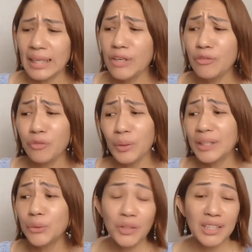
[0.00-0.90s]
if
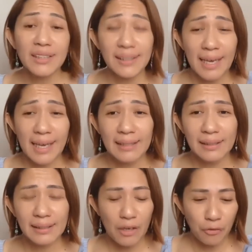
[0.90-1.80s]
we do these
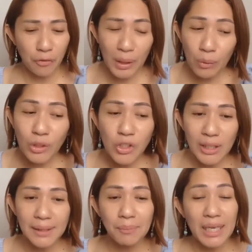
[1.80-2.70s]
things, if we will
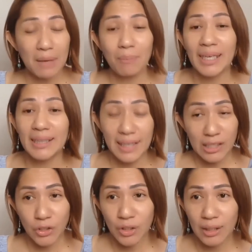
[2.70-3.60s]
just become
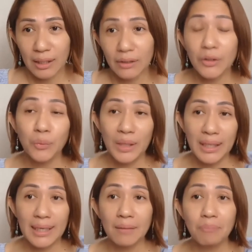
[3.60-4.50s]
intentional and in
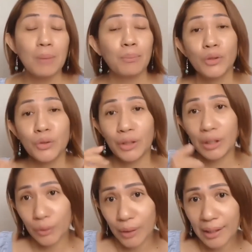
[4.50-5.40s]
winning people to the
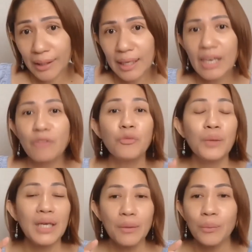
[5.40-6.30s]
Lord, if
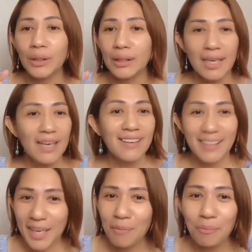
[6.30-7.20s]
we will
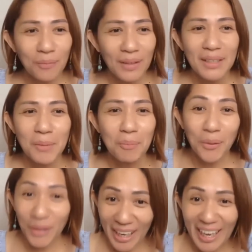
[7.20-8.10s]
keep
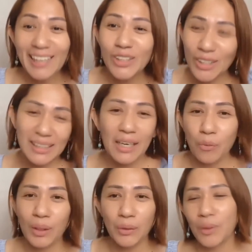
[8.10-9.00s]
praying just like
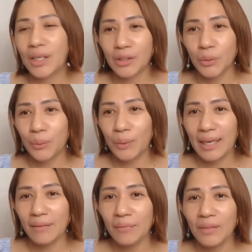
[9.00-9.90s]
what we are doing,